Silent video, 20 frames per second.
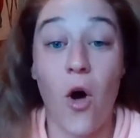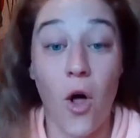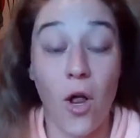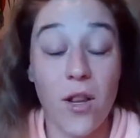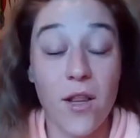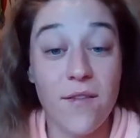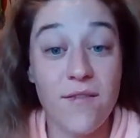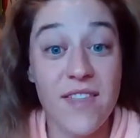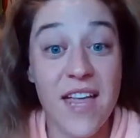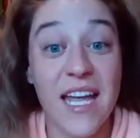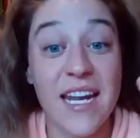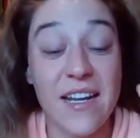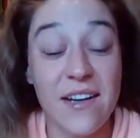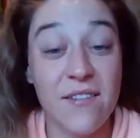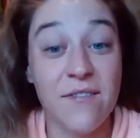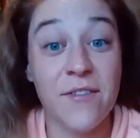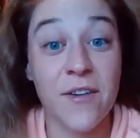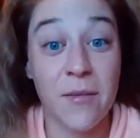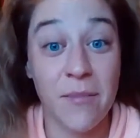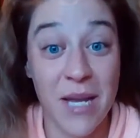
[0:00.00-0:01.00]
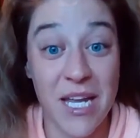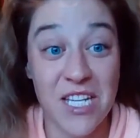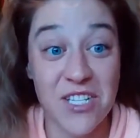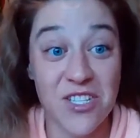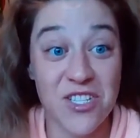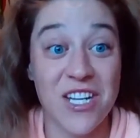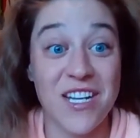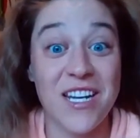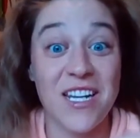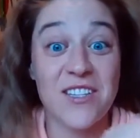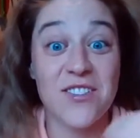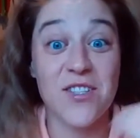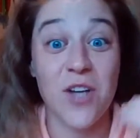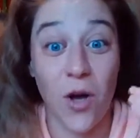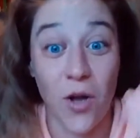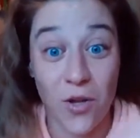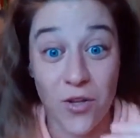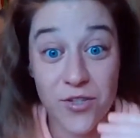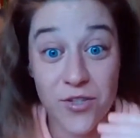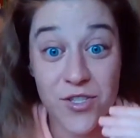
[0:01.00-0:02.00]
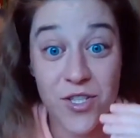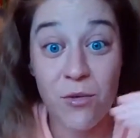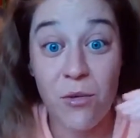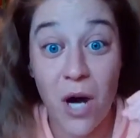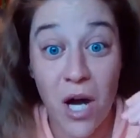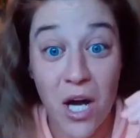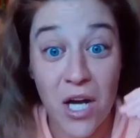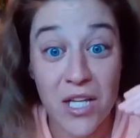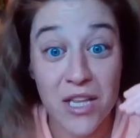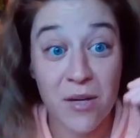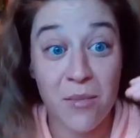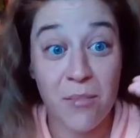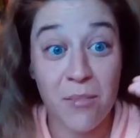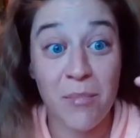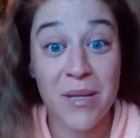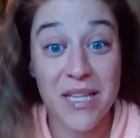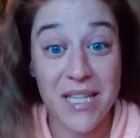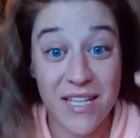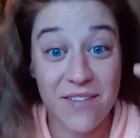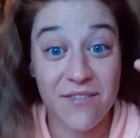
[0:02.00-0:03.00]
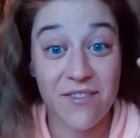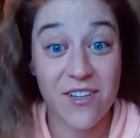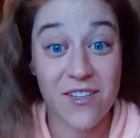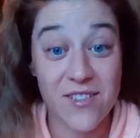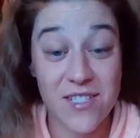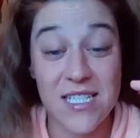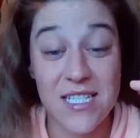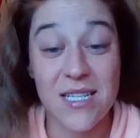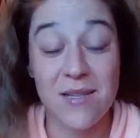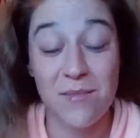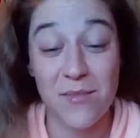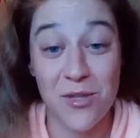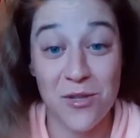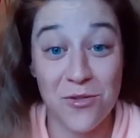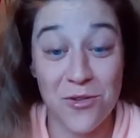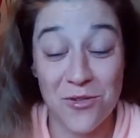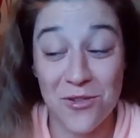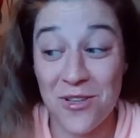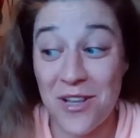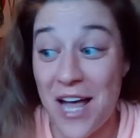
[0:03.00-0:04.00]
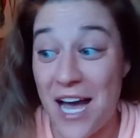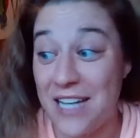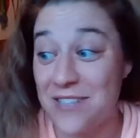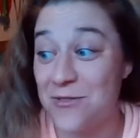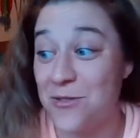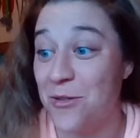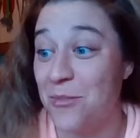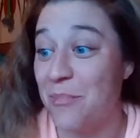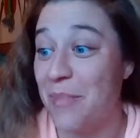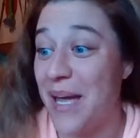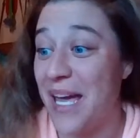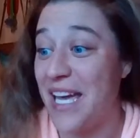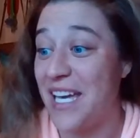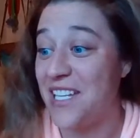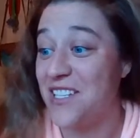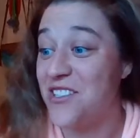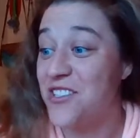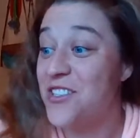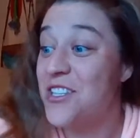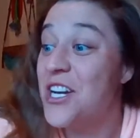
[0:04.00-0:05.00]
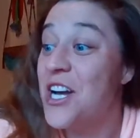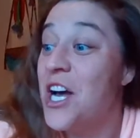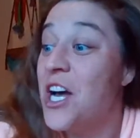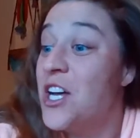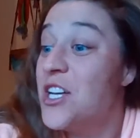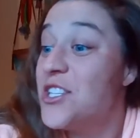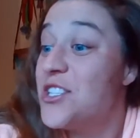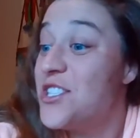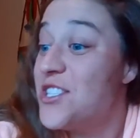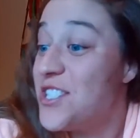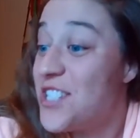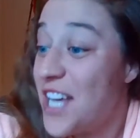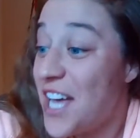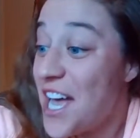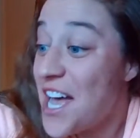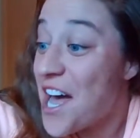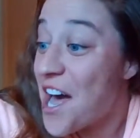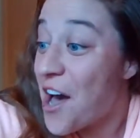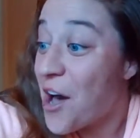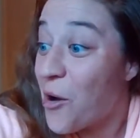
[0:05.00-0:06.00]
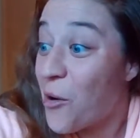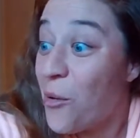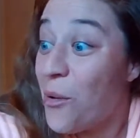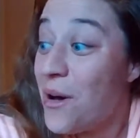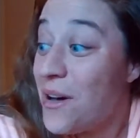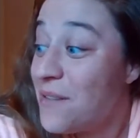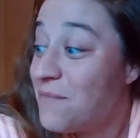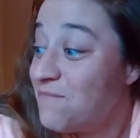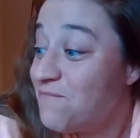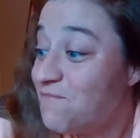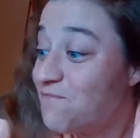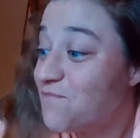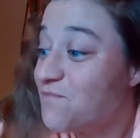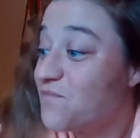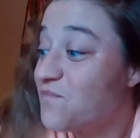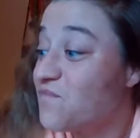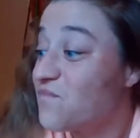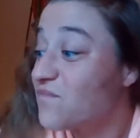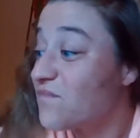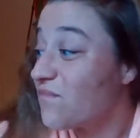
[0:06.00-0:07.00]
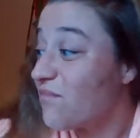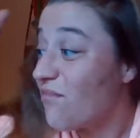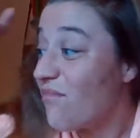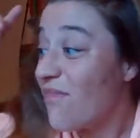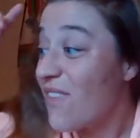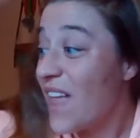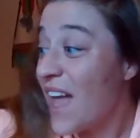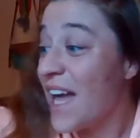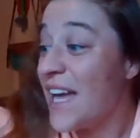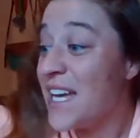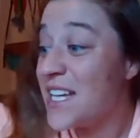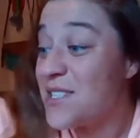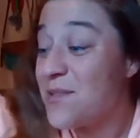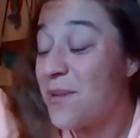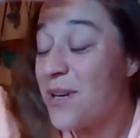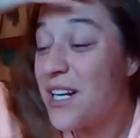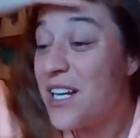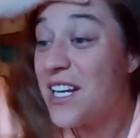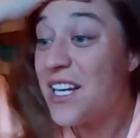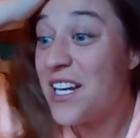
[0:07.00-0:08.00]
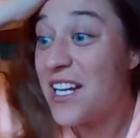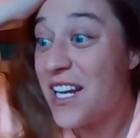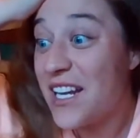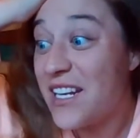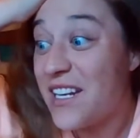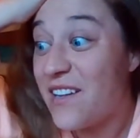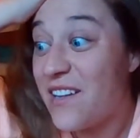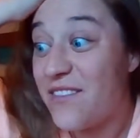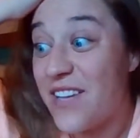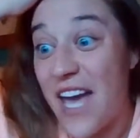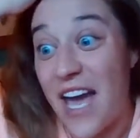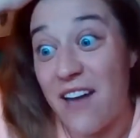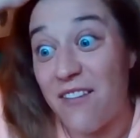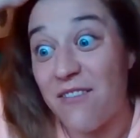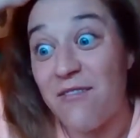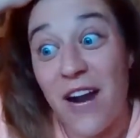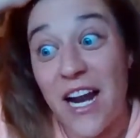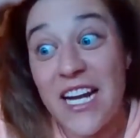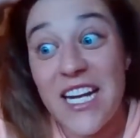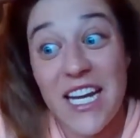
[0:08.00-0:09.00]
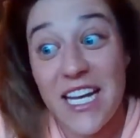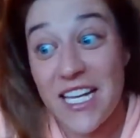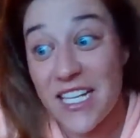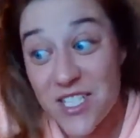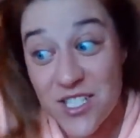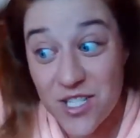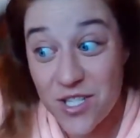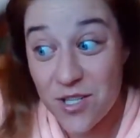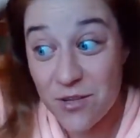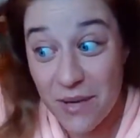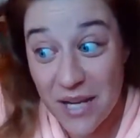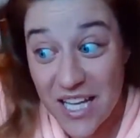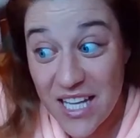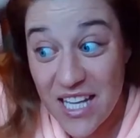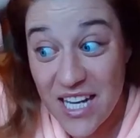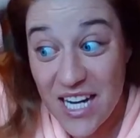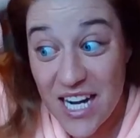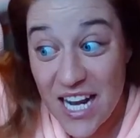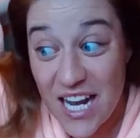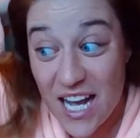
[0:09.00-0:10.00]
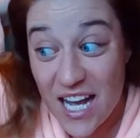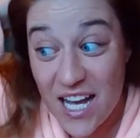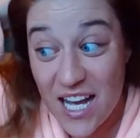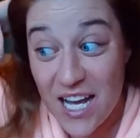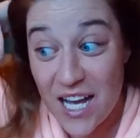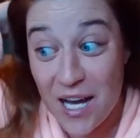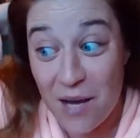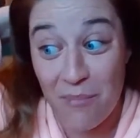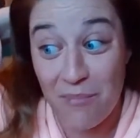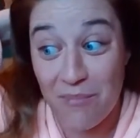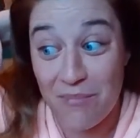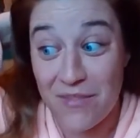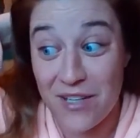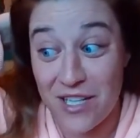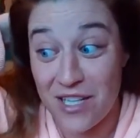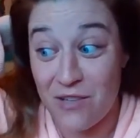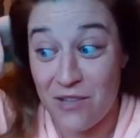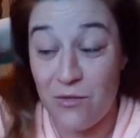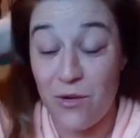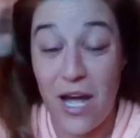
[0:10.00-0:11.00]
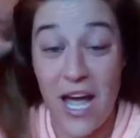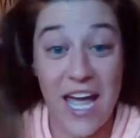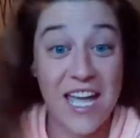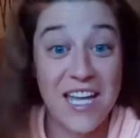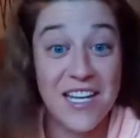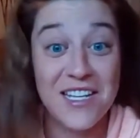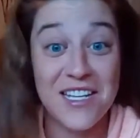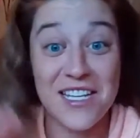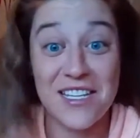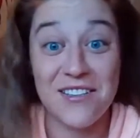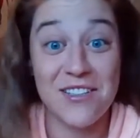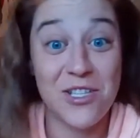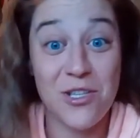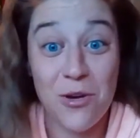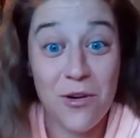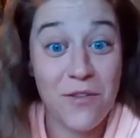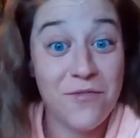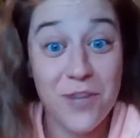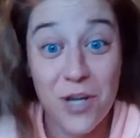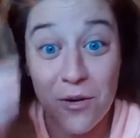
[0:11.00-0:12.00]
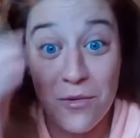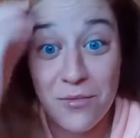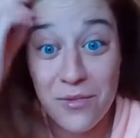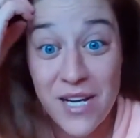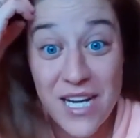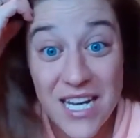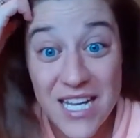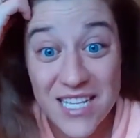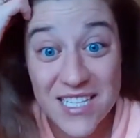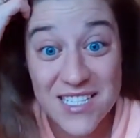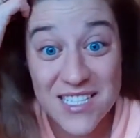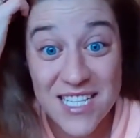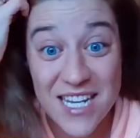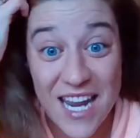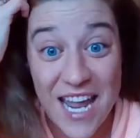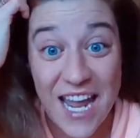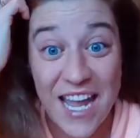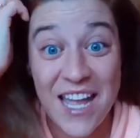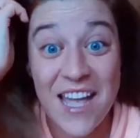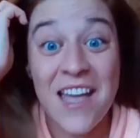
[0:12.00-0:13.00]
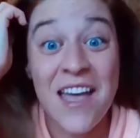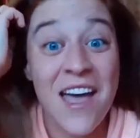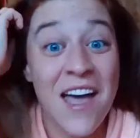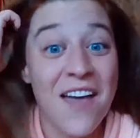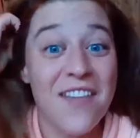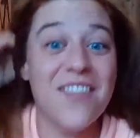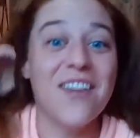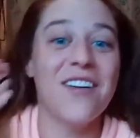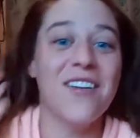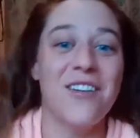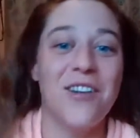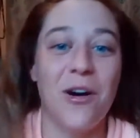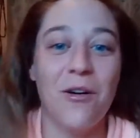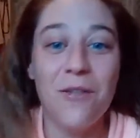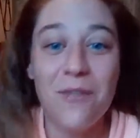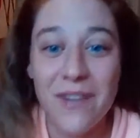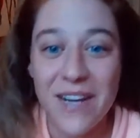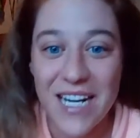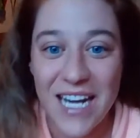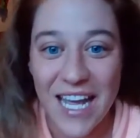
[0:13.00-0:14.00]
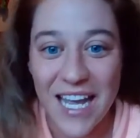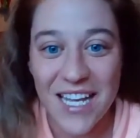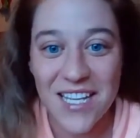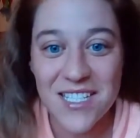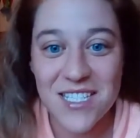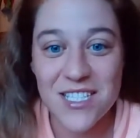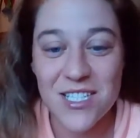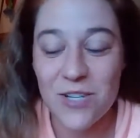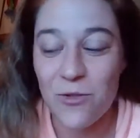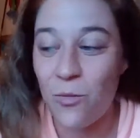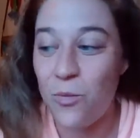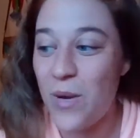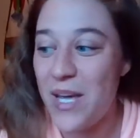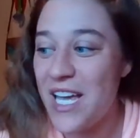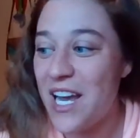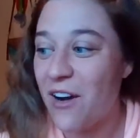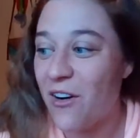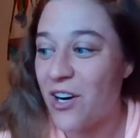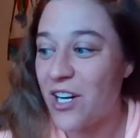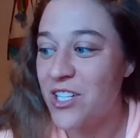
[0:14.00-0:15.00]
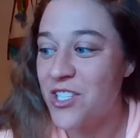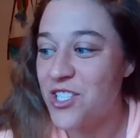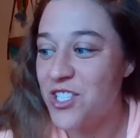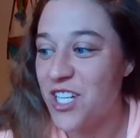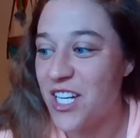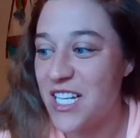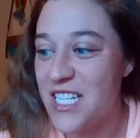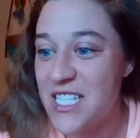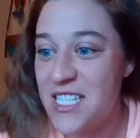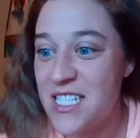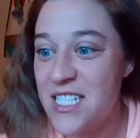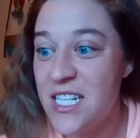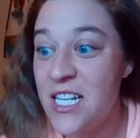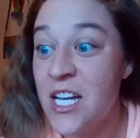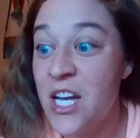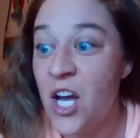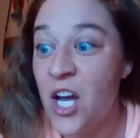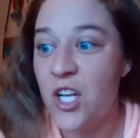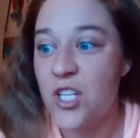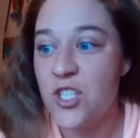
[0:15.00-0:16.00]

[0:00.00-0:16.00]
all of that information is also on the Believers Team Google Classroom page. So I guess we're going to kind of get right into it. And you have no readings today. There are no readings. We are just